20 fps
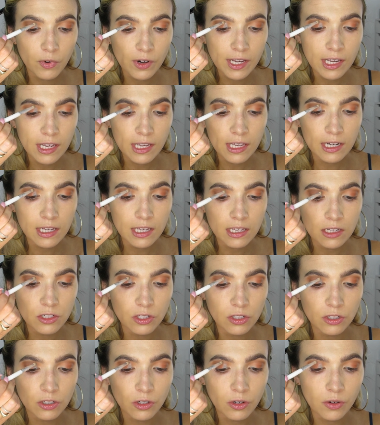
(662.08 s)
bringing it
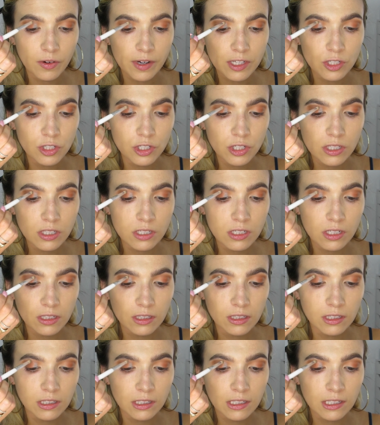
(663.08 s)
into the crease just a
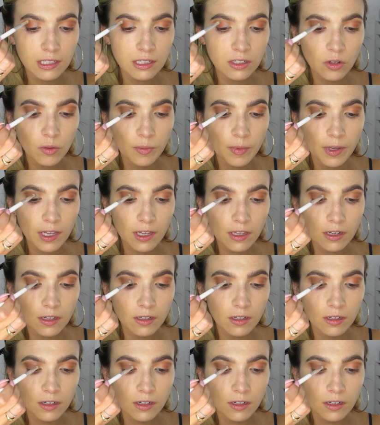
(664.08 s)
little bit.